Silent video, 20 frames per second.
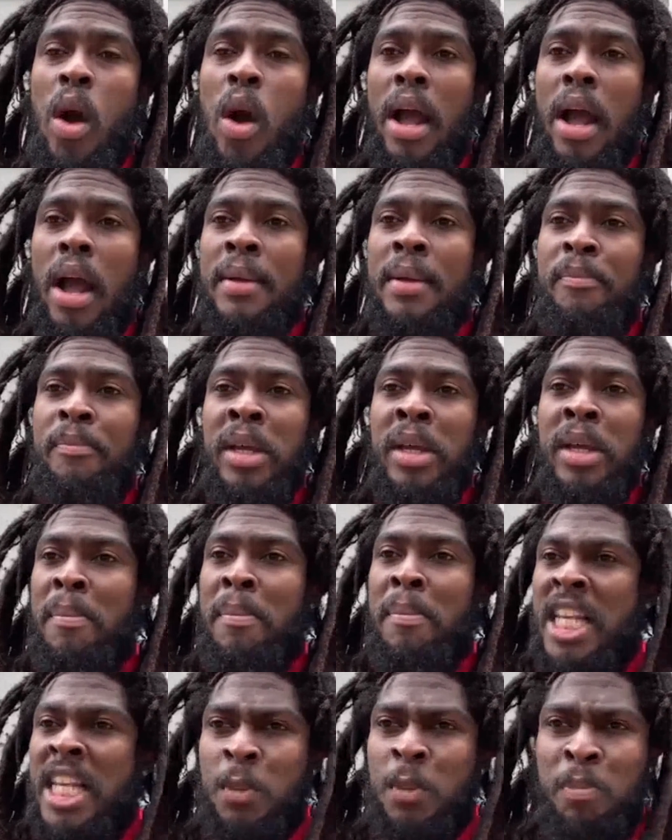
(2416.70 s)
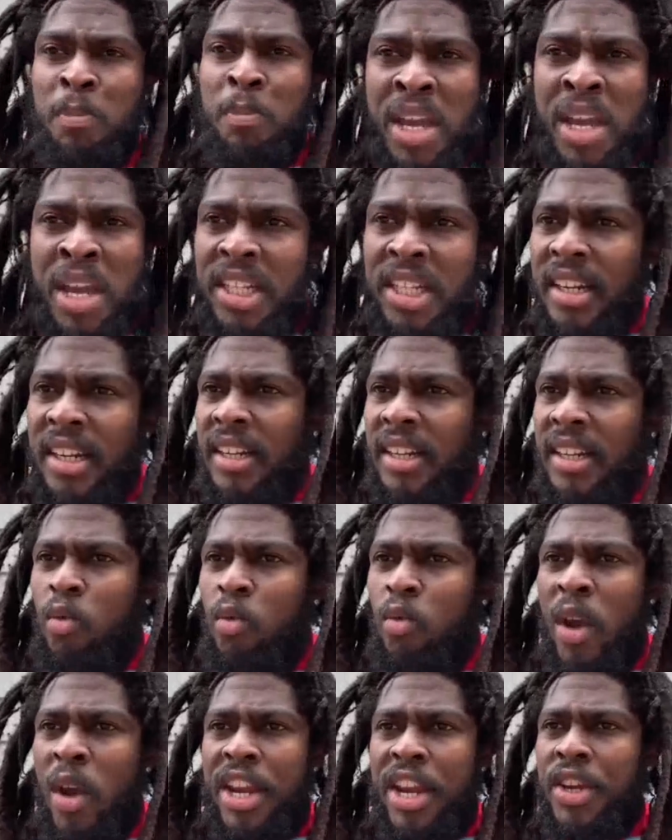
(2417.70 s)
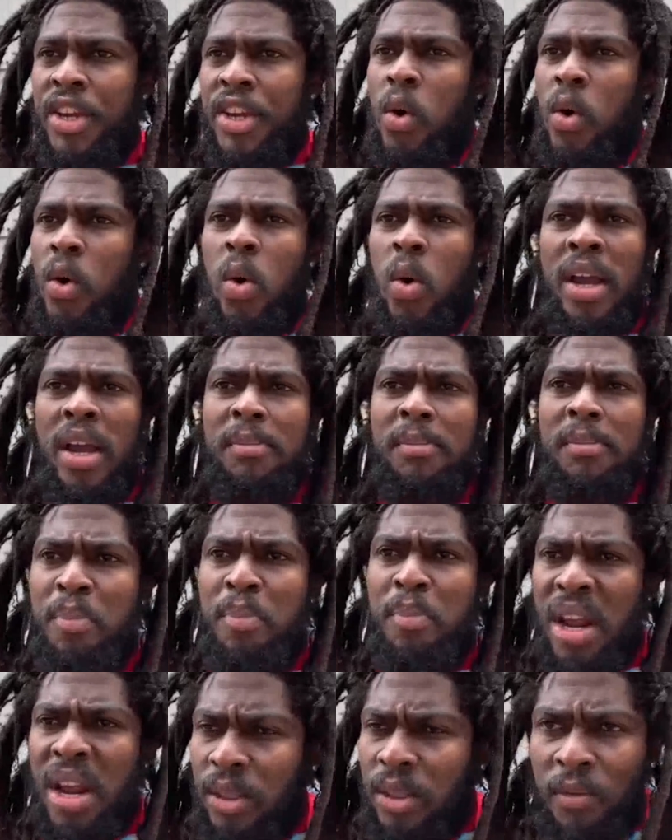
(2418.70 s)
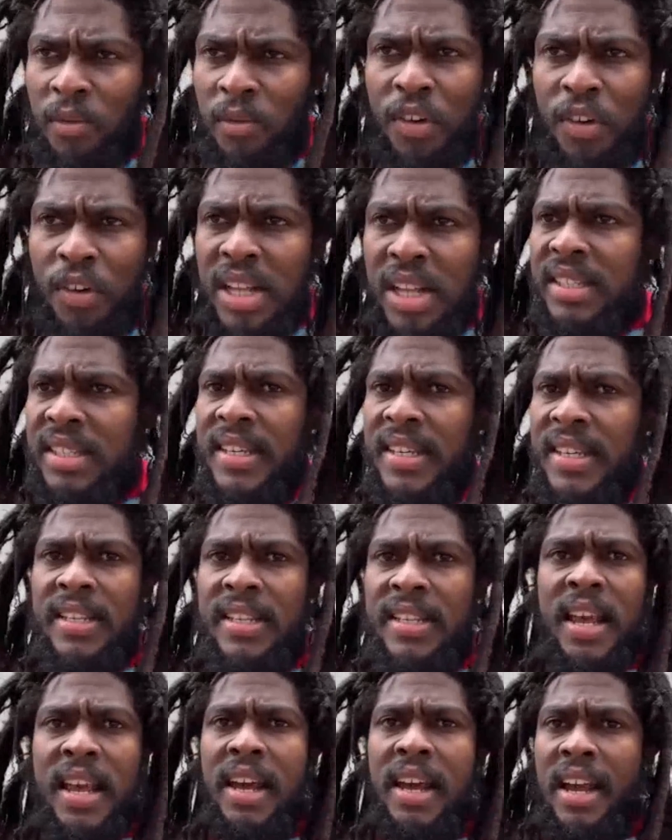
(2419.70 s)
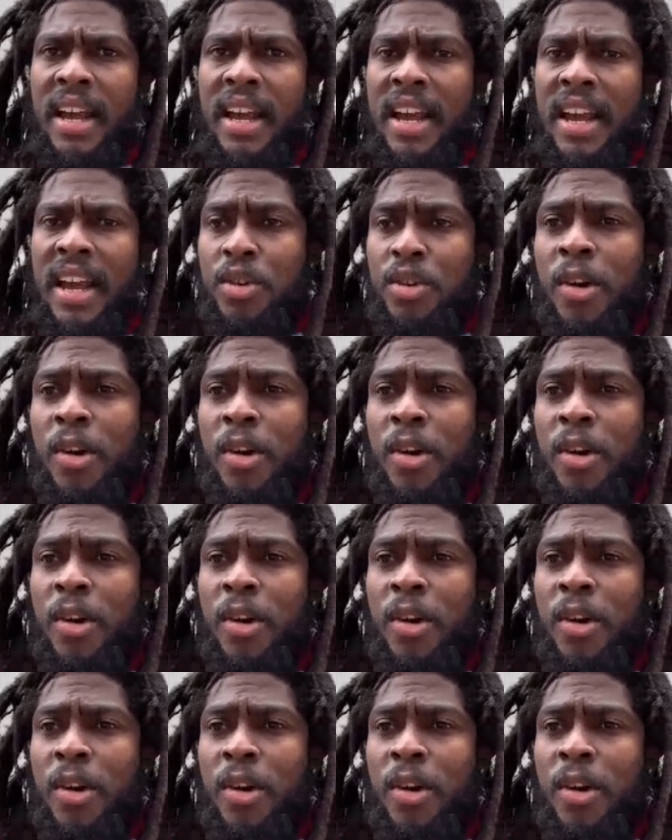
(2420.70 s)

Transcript: who makes speech and the radio and press conferences.